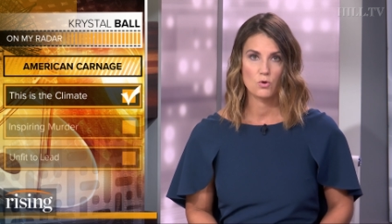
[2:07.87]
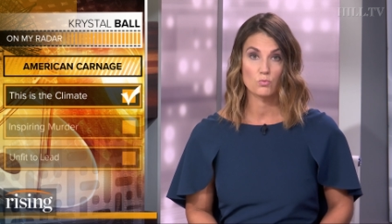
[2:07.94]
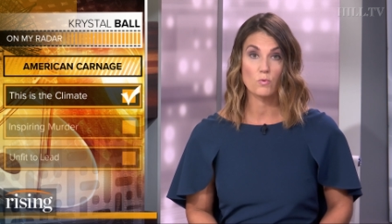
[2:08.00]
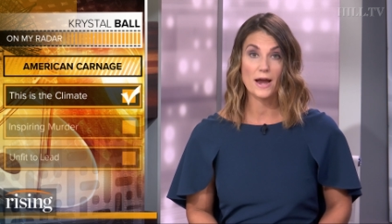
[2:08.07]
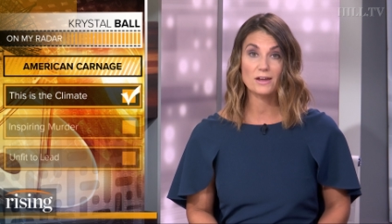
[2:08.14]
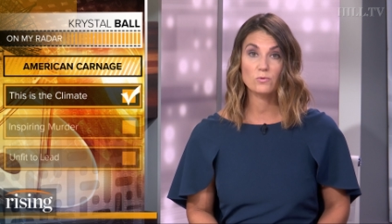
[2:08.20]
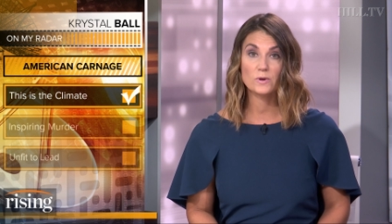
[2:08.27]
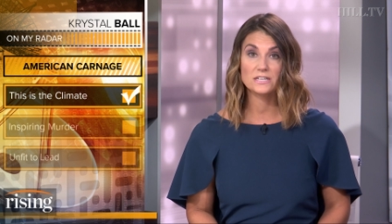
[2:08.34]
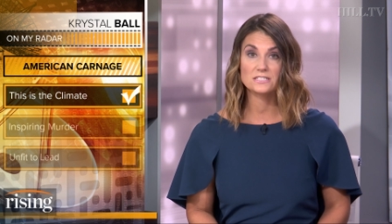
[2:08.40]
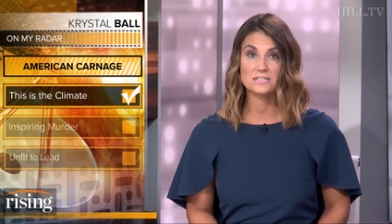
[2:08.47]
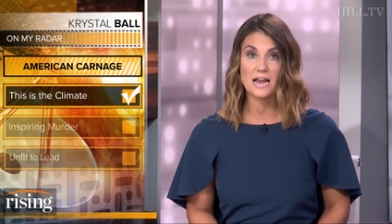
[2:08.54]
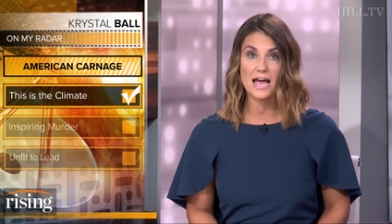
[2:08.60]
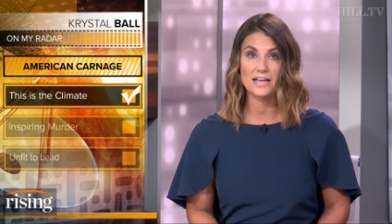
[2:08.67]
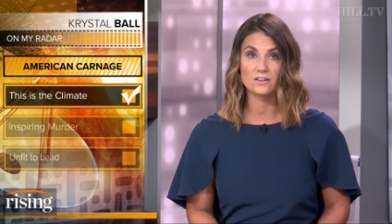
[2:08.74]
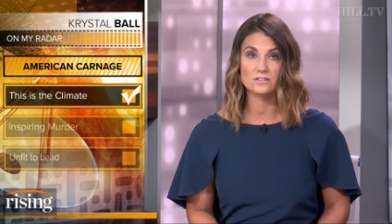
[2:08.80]
Right-wing
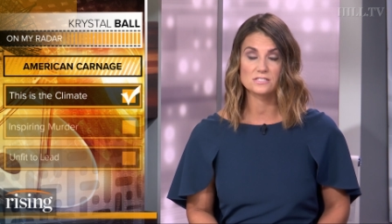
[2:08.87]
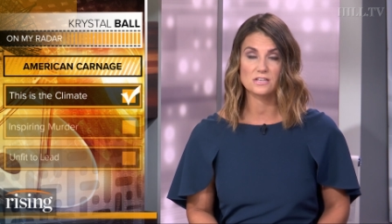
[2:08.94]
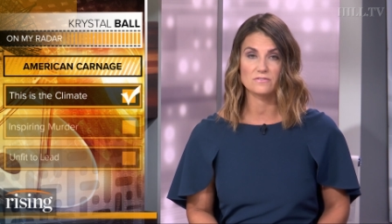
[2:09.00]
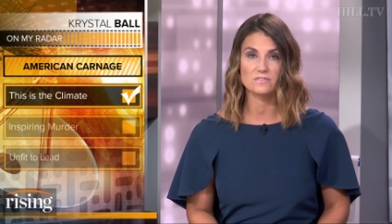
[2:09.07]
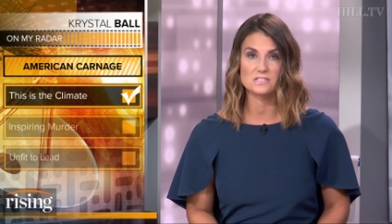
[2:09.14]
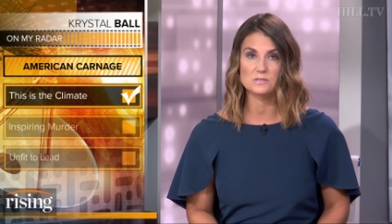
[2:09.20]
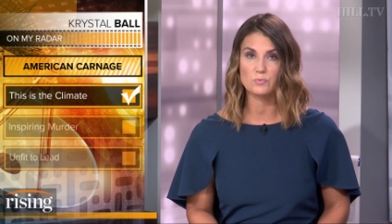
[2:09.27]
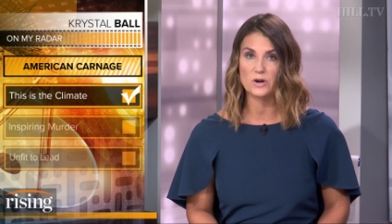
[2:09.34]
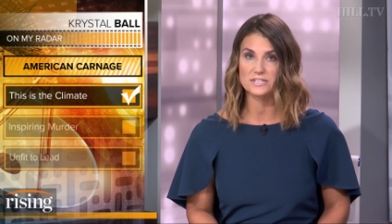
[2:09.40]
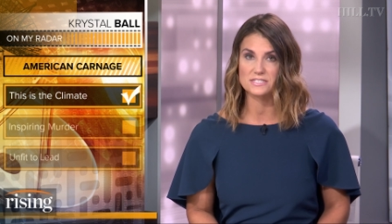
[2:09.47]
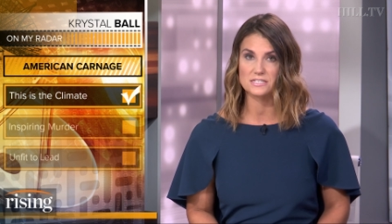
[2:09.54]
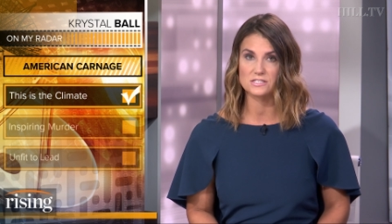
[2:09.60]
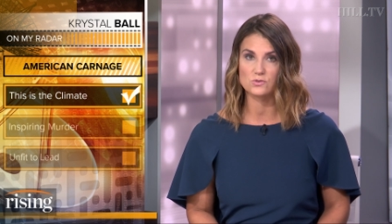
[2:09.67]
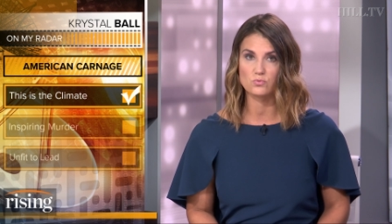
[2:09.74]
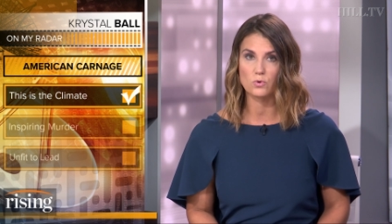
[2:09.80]
denials of this
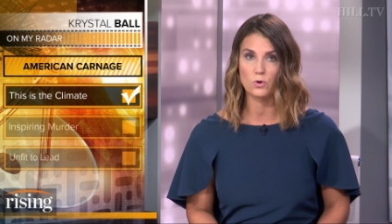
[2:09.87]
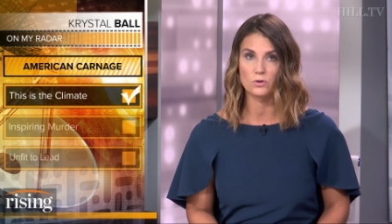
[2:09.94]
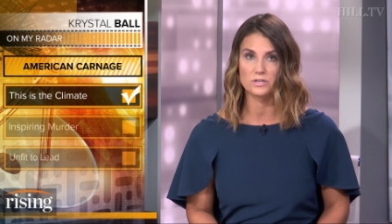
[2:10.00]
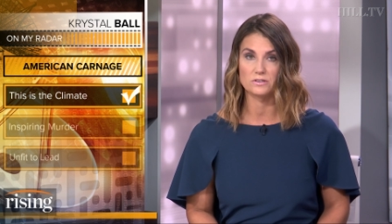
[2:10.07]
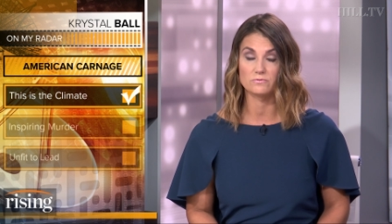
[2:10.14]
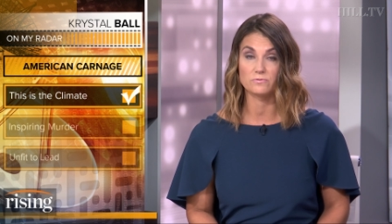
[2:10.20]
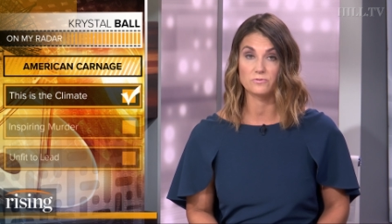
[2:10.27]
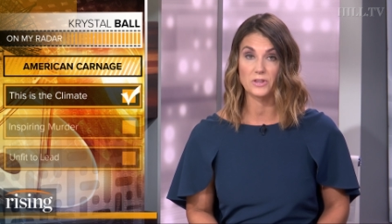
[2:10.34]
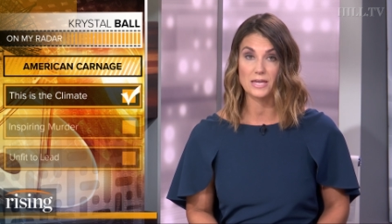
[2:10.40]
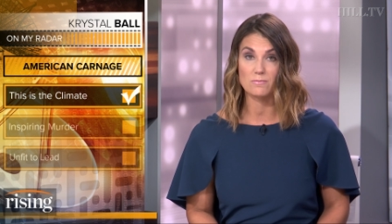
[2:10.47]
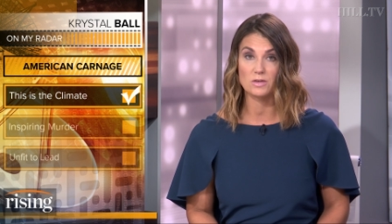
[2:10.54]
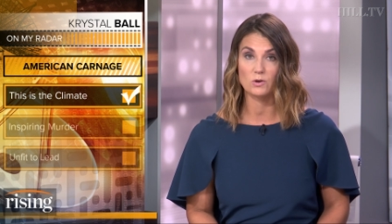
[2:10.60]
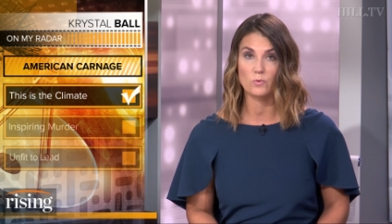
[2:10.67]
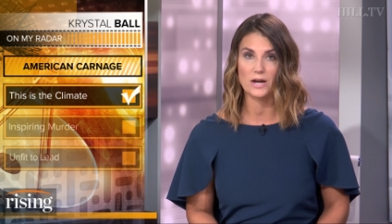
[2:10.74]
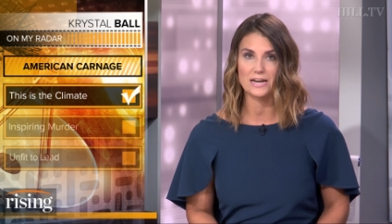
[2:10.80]
president's role in
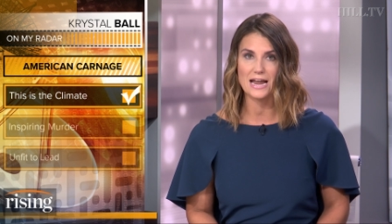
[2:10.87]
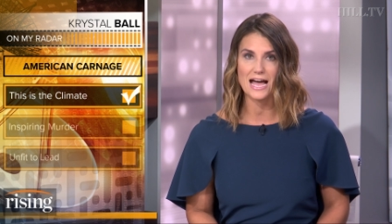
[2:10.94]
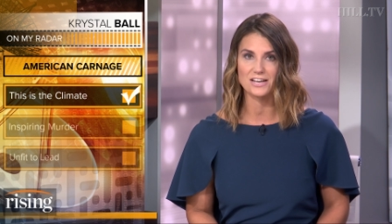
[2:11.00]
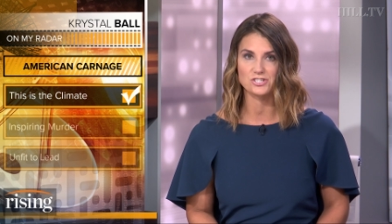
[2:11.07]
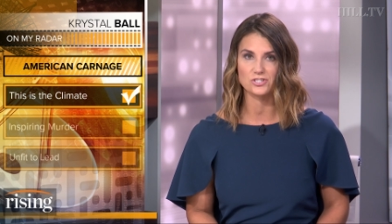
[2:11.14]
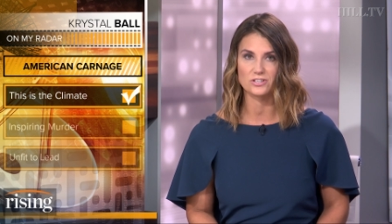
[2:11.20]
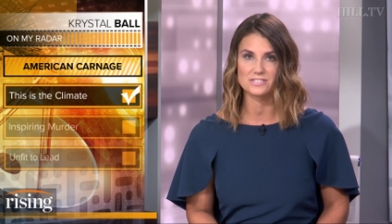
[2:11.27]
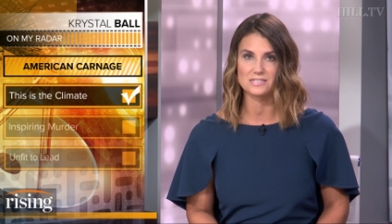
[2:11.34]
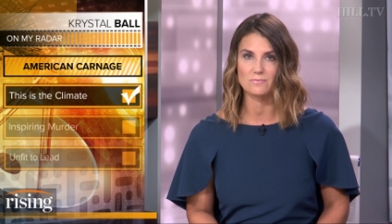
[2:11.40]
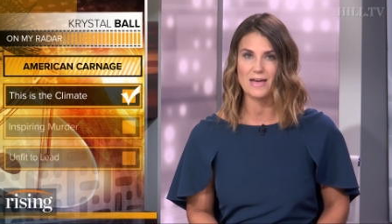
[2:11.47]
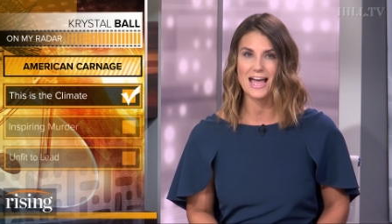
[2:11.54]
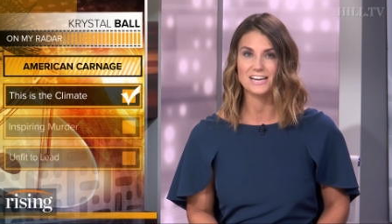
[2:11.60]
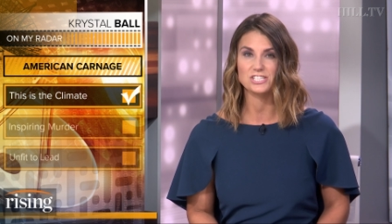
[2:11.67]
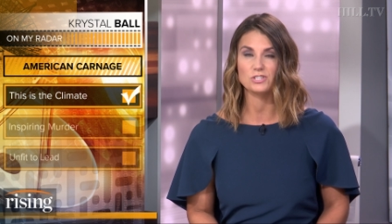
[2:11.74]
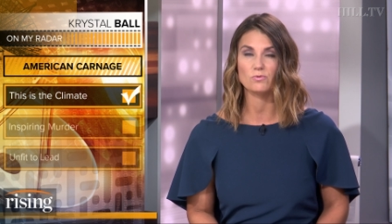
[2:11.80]
inflaming white nationalism
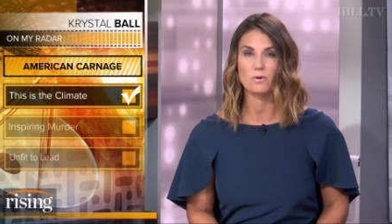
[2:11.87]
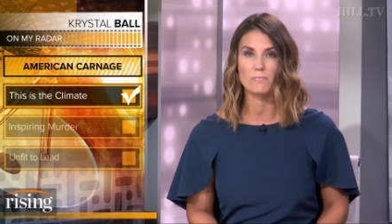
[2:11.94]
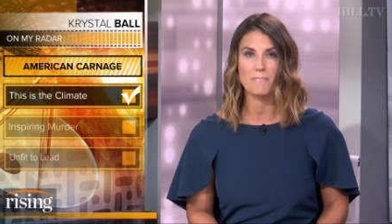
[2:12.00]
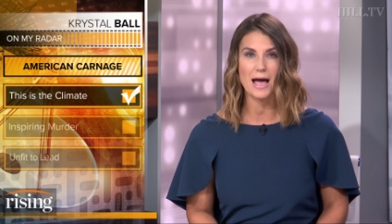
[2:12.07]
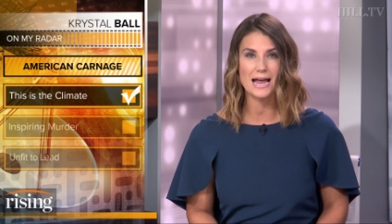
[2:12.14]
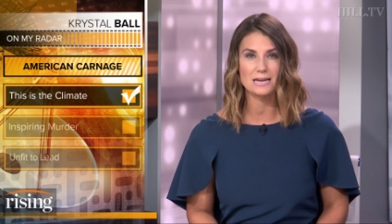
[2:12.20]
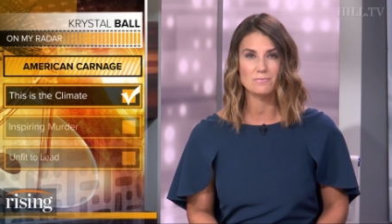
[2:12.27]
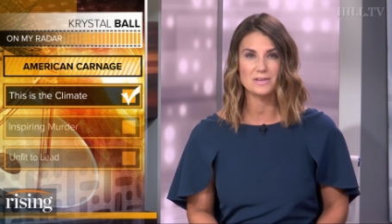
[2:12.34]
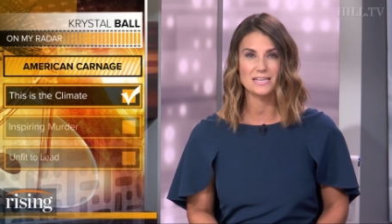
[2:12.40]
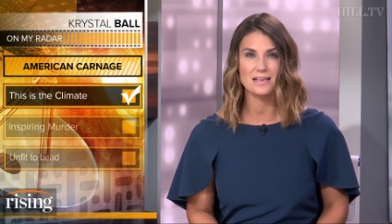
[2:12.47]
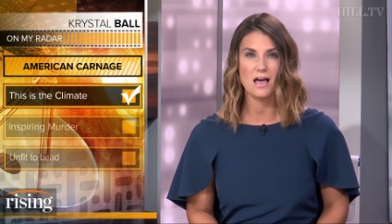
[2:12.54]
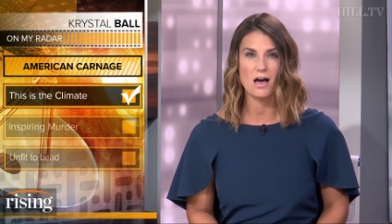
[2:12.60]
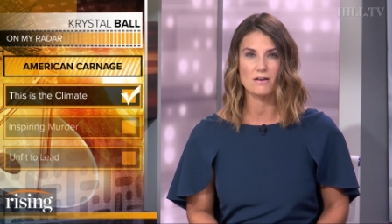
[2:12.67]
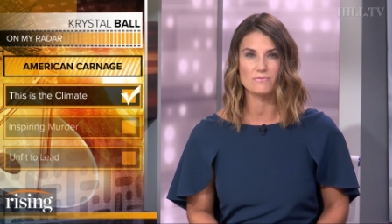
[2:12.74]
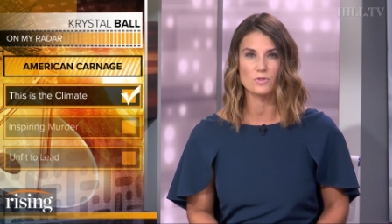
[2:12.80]
actually remind
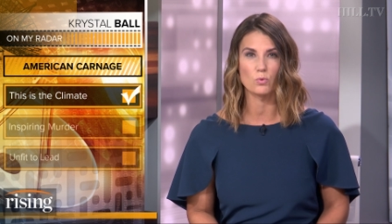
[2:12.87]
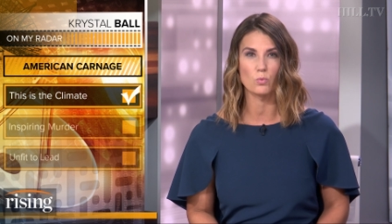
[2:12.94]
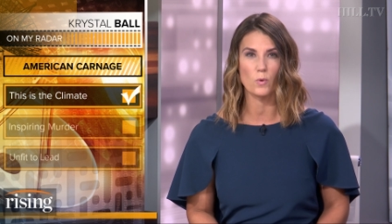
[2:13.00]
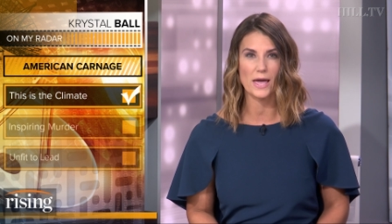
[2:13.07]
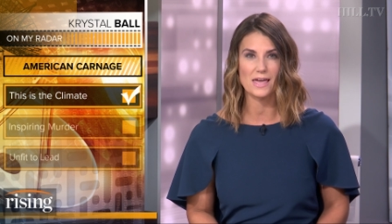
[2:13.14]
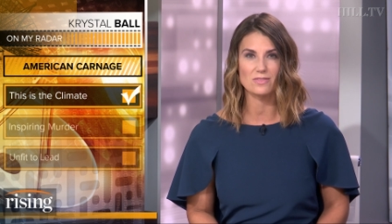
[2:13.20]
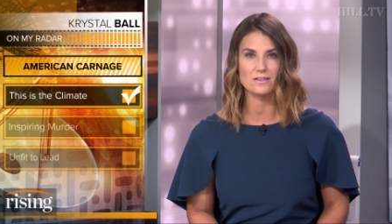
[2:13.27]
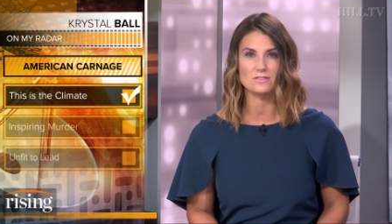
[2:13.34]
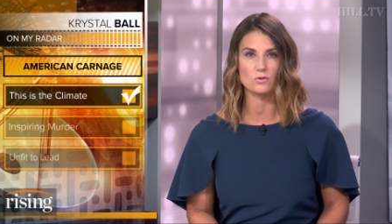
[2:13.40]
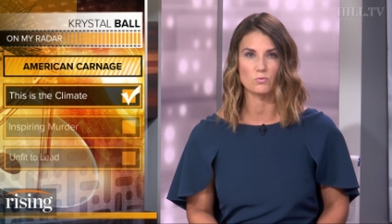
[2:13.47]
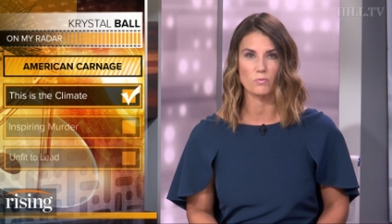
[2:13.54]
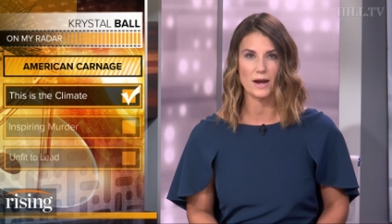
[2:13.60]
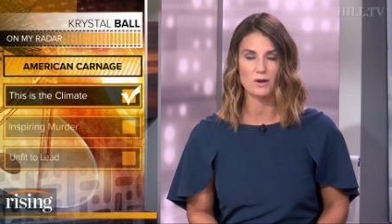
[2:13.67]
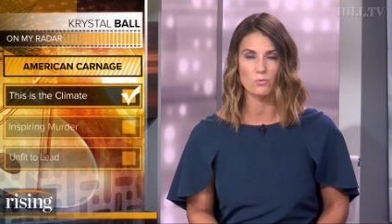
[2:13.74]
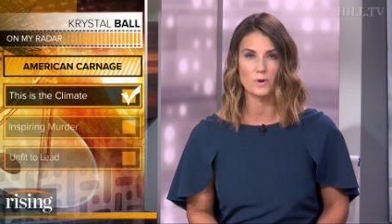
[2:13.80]
me of the way that the
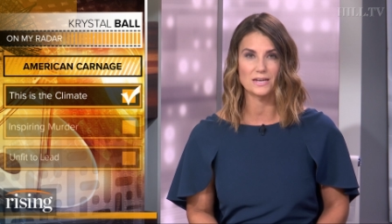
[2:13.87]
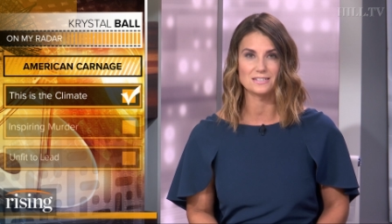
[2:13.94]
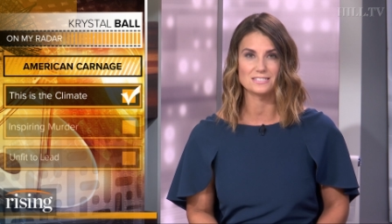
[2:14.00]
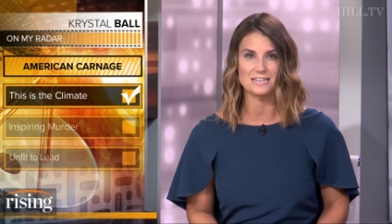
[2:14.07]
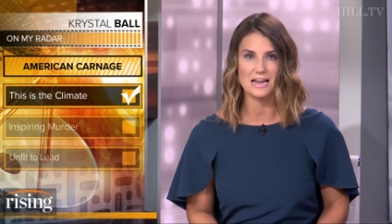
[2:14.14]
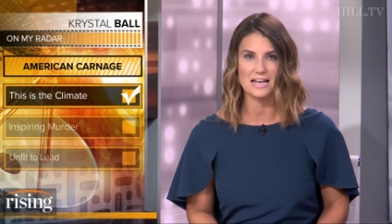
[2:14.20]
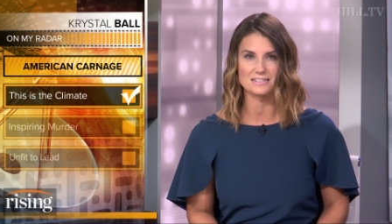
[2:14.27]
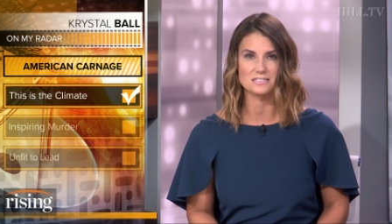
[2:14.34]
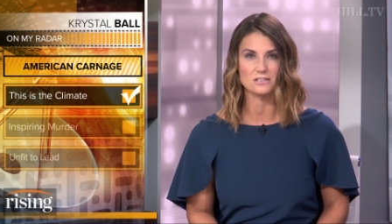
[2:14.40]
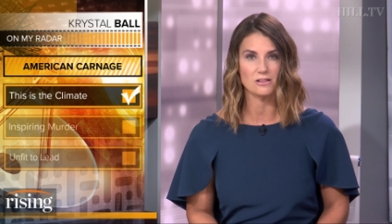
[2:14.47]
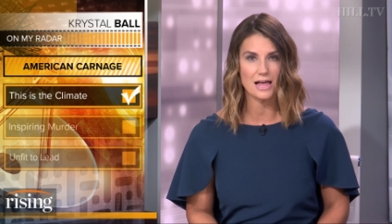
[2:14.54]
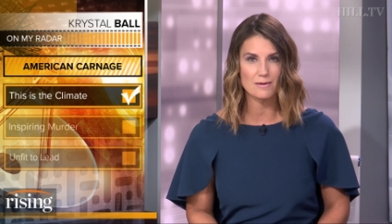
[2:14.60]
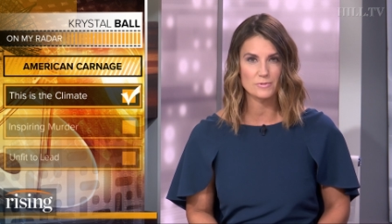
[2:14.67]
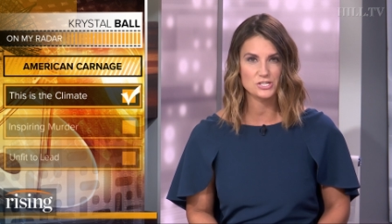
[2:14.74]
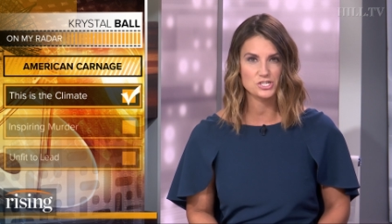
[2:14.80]
right-wing denies
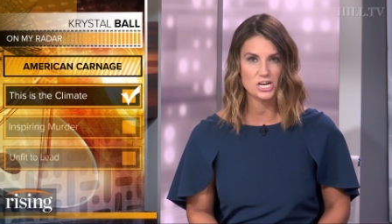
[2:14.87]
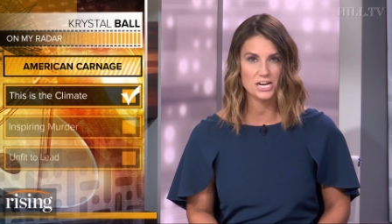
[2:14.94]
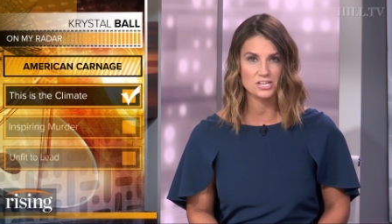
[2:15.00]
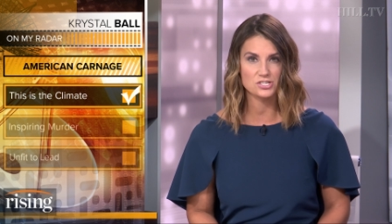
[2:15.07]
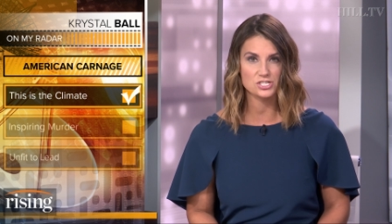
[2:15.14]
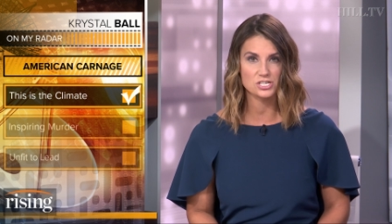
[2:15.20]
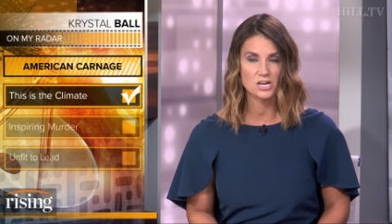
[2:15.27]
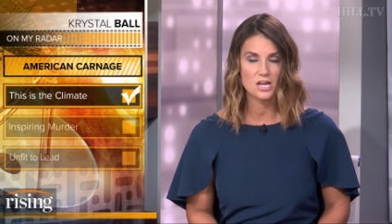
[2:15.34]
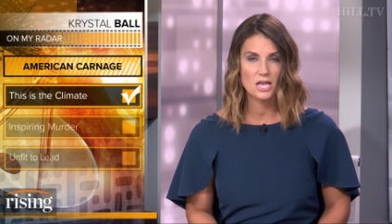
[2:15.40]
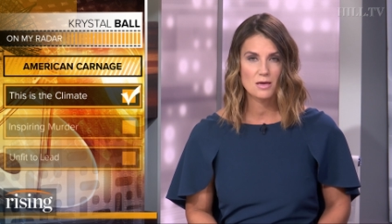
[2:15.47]
climate change,